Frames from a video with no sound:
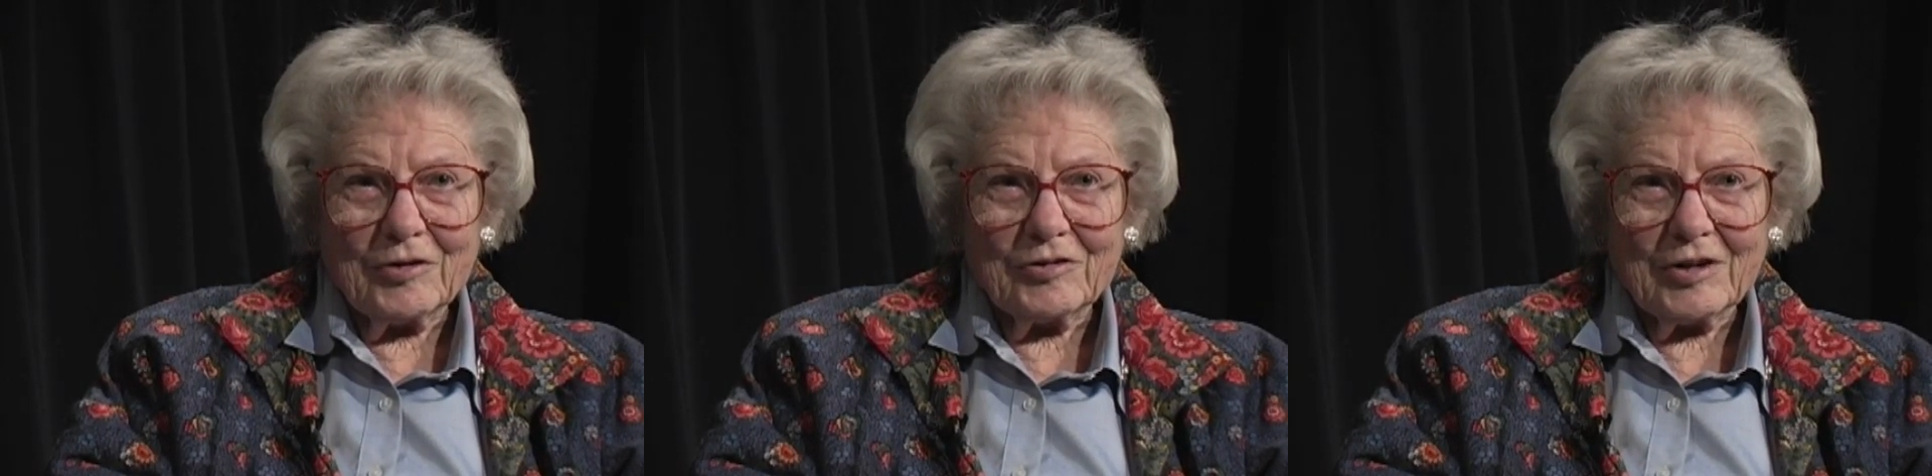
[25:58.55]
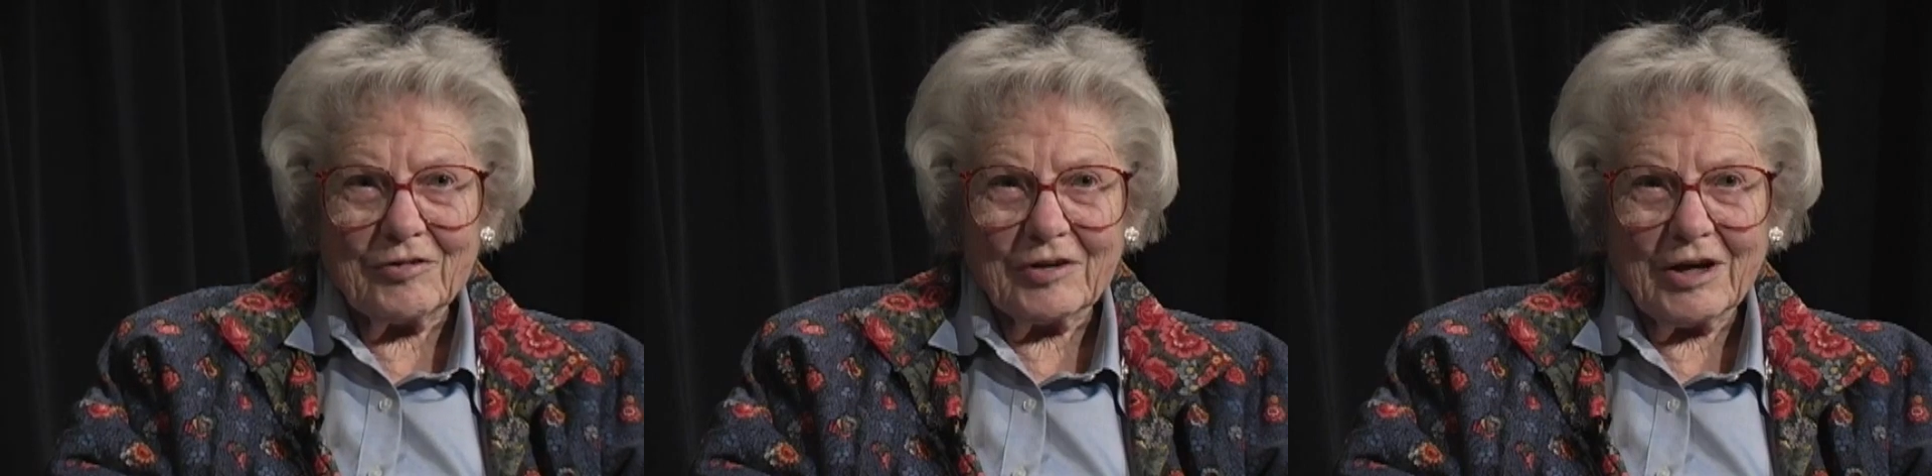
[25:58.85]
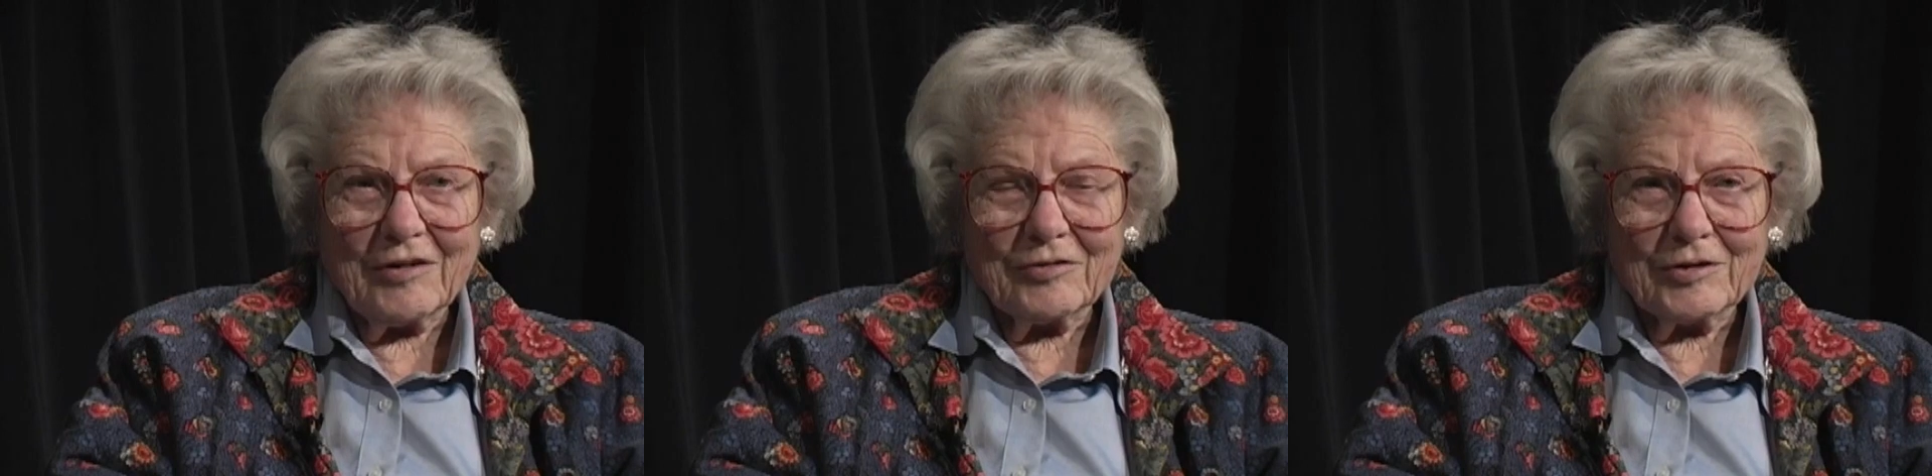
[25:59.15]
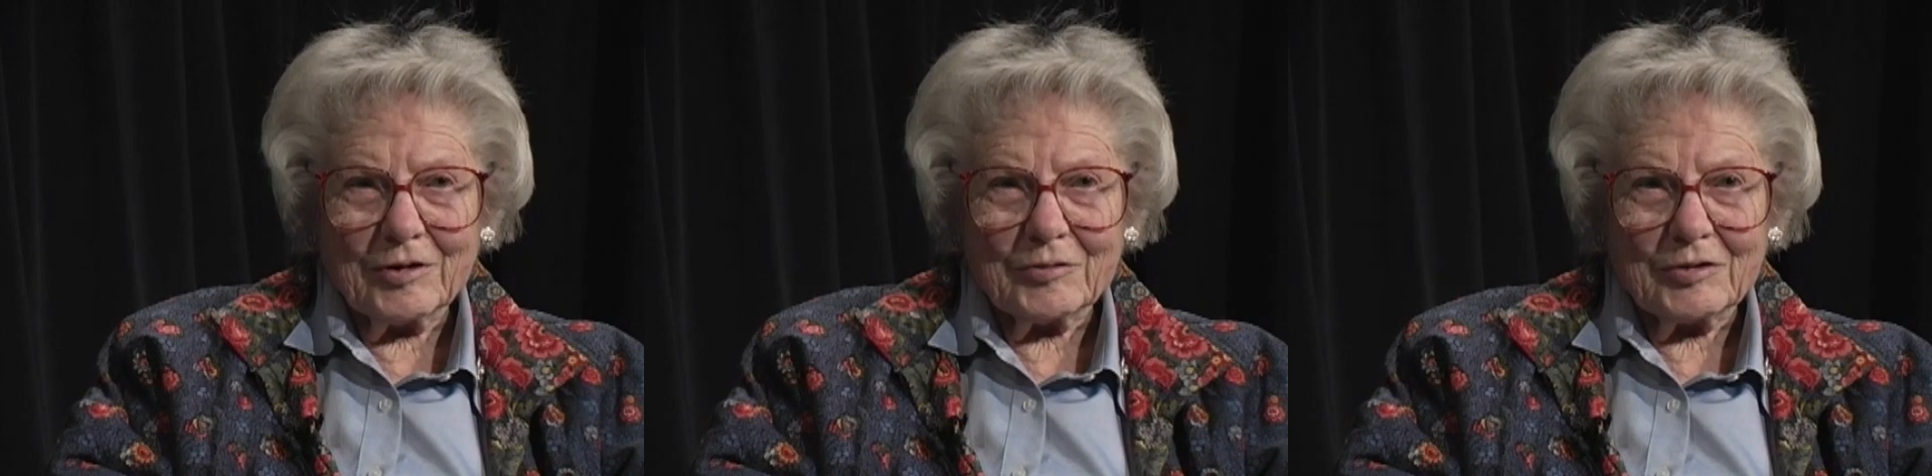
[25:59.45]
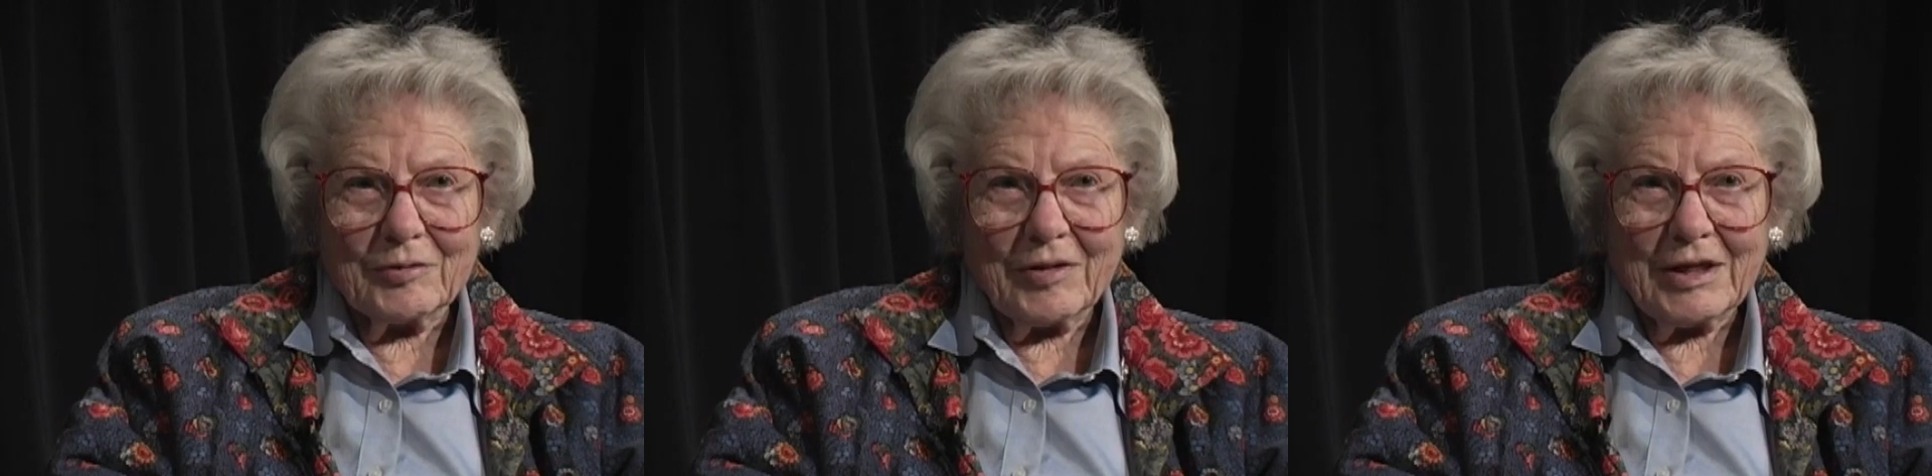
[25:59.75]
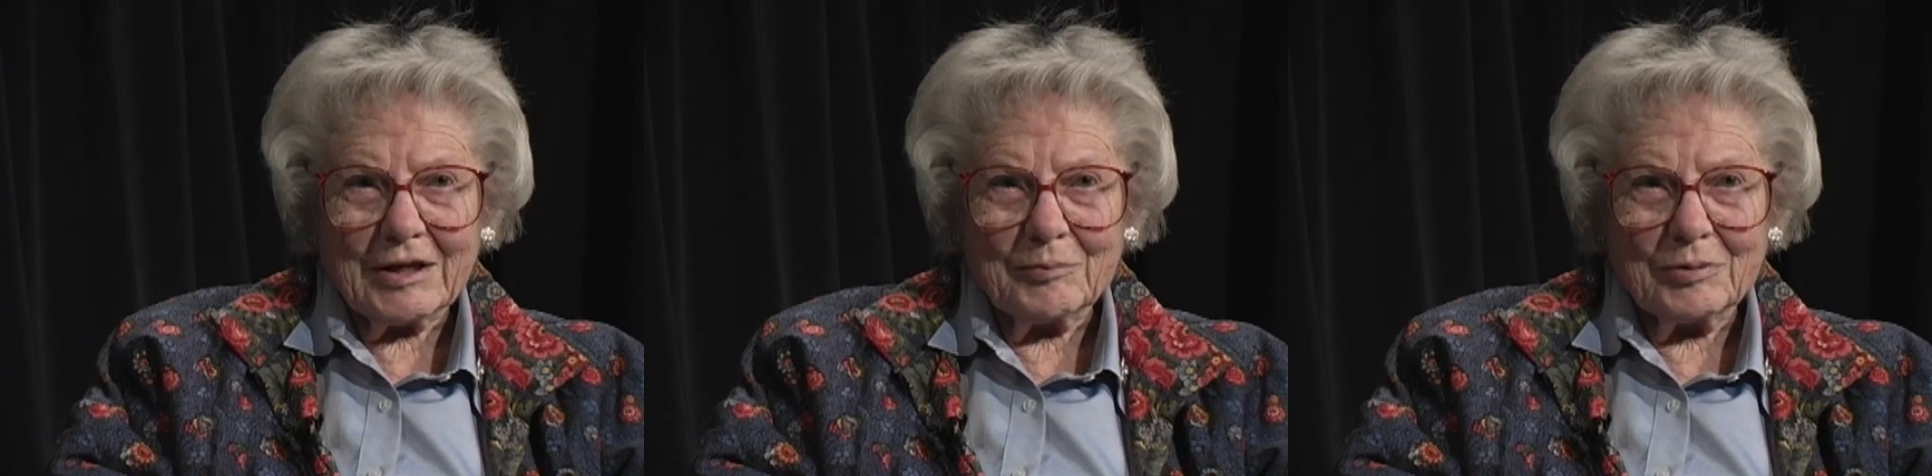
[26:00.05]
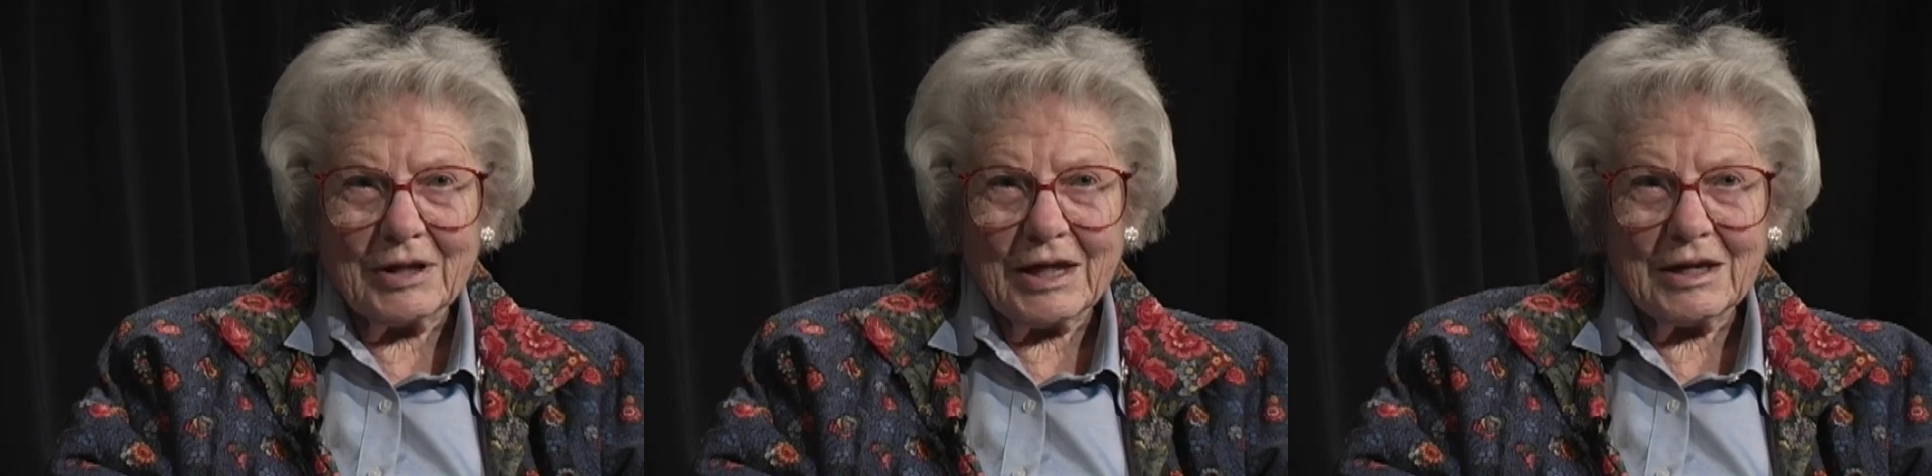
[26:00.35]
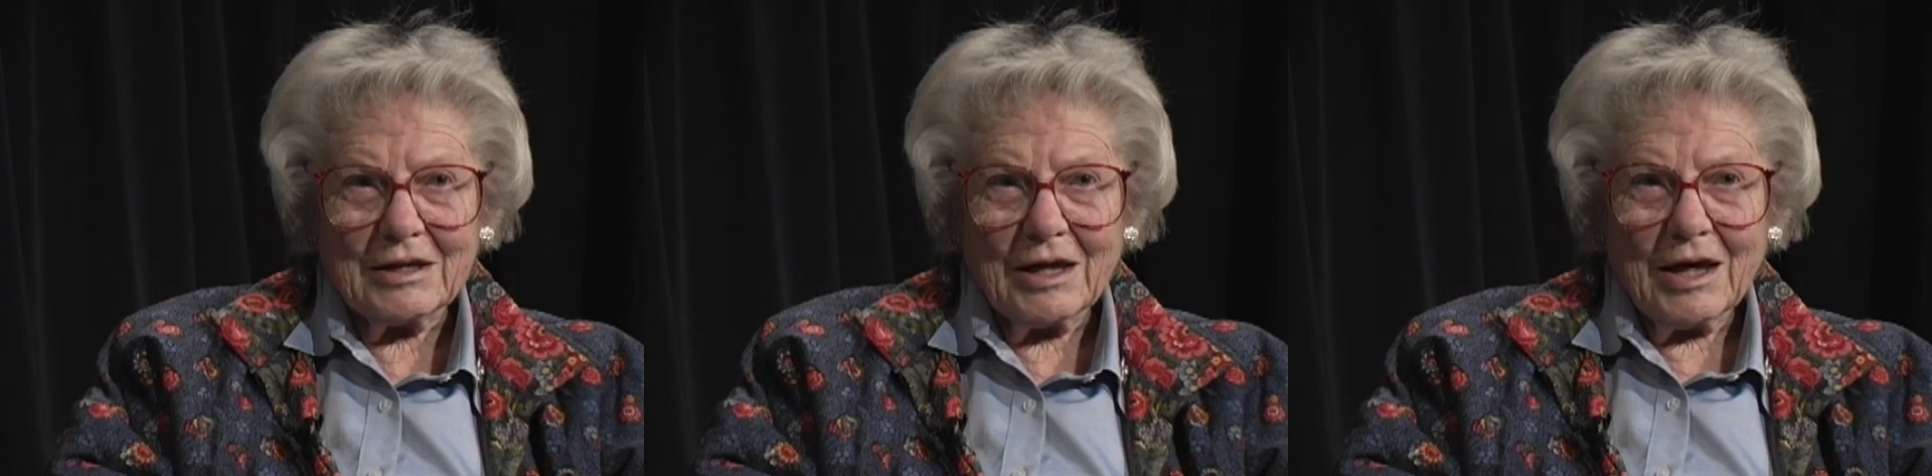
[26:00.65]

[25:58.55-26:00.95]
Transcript: stuffing envelopes, and when they complained,